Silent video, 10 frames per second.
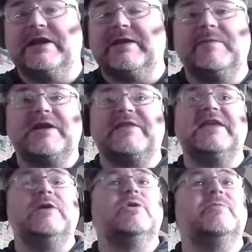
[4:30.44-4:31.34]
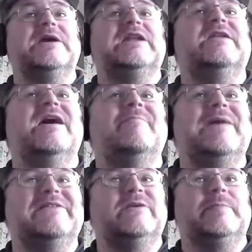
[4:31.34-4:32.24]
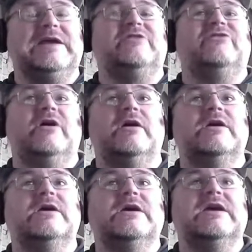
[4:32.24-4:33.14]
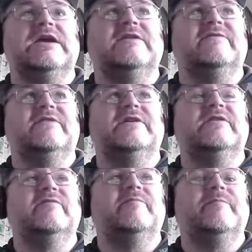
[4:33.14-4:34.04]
but I think it would have made a better picture if they'd have,